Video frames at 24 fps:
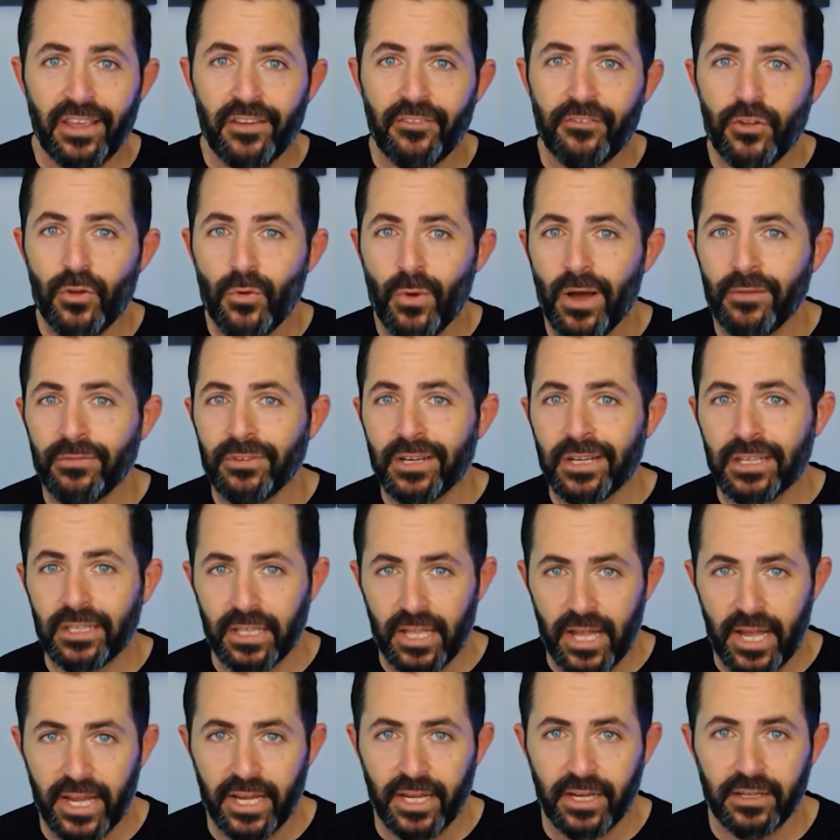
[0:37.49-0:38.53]
if you have a
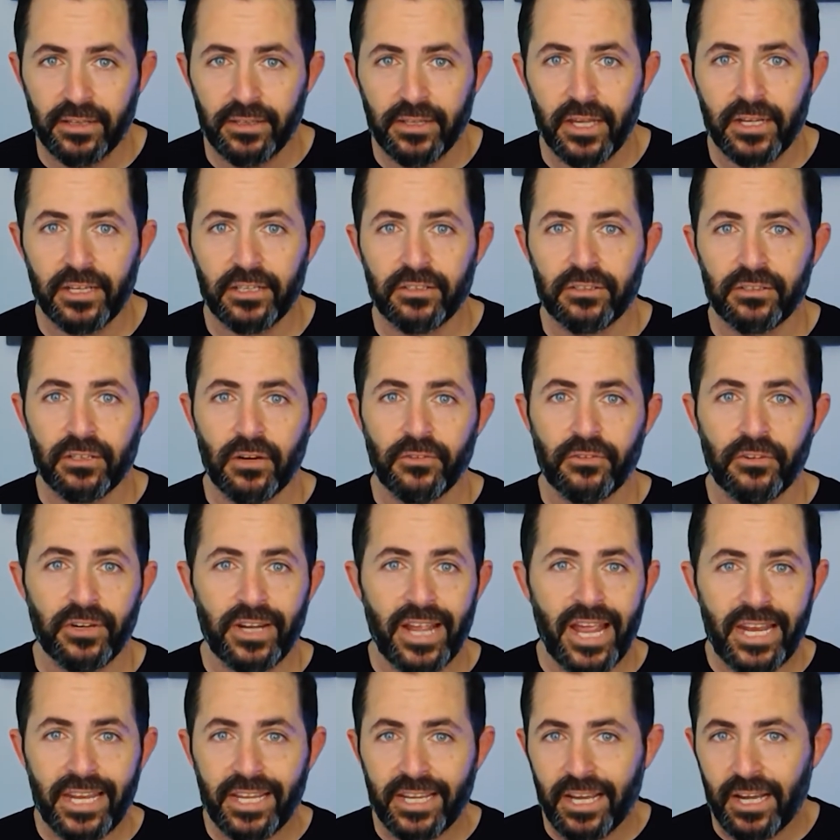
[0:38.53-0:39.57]
client that has suffered
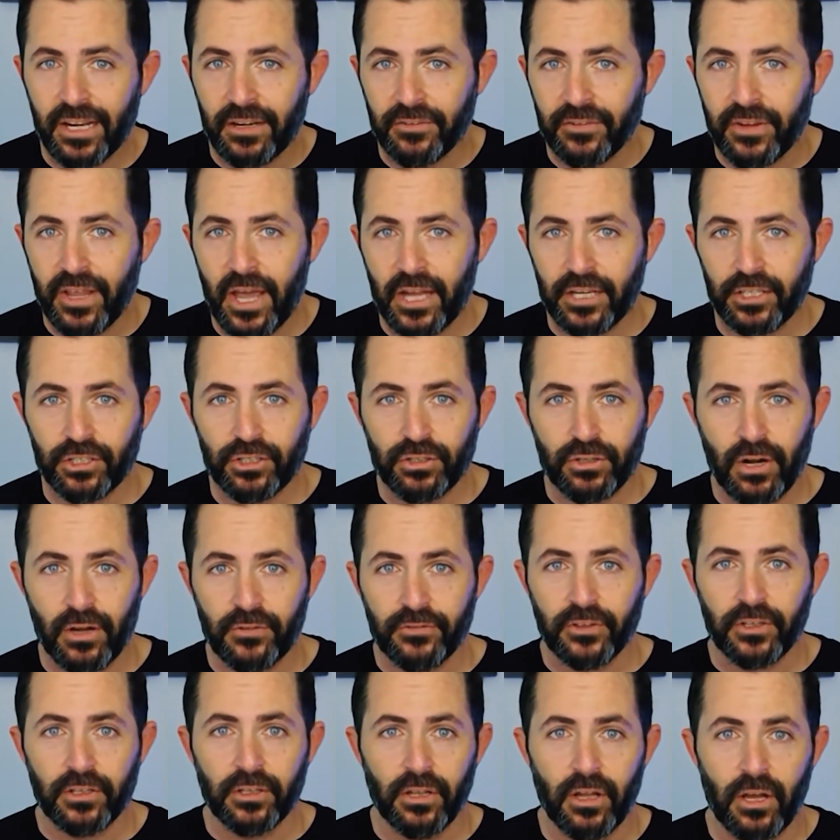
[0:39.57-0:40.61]
any kind of
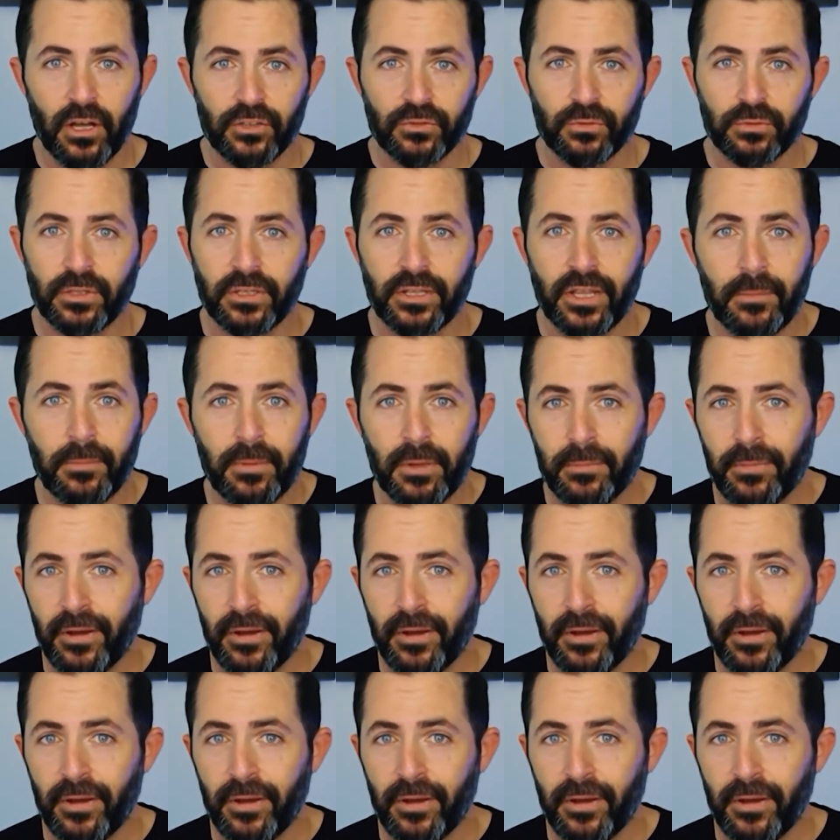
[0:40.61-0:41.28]
catastrophic loss, whether that be